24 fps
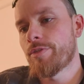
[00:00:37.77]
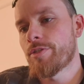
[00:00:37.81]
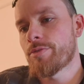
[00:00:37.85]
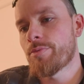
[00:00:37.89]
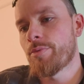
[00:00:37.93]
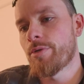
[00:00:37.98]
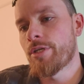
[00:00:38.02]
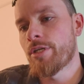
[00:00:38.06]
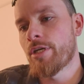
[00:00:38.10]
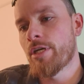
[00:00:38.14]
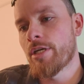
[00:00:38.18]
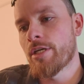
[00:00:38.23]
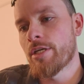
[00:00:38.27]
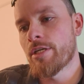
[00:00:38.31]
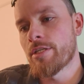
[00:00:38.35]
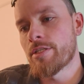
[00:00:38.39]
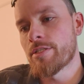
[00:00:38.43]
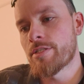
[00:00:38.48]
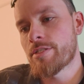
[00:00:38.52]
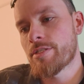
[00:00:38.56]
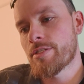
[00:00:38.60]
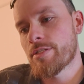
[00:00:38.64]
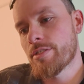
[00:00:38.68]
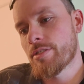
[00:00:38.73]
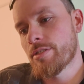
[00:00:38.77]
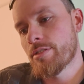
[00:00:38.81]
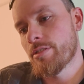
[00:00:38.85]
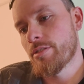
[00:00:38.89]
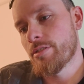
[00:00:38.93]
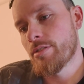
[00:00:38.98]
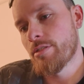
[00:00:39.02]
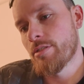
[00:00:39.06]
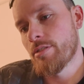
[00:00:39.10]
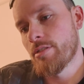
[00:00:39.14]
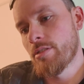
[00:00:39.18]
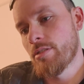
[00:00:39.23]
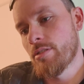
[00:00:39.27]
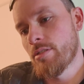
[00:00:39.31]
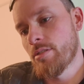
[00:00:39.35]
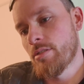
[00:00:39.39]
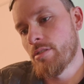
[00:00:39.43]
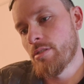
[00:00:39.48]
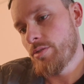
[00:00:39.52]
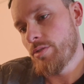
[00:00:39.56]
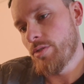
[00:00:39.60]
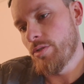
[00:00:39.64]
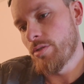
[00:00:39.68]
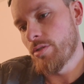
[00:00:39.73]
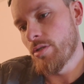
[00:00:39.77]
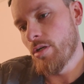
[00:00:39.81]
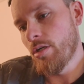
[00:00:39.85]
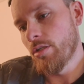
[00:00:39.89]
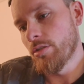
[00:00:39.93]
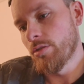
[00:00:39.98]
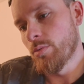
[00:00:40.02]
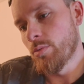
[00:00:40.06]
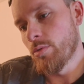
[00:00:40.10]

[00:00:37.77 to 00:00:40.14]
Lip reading: This one has 2 gold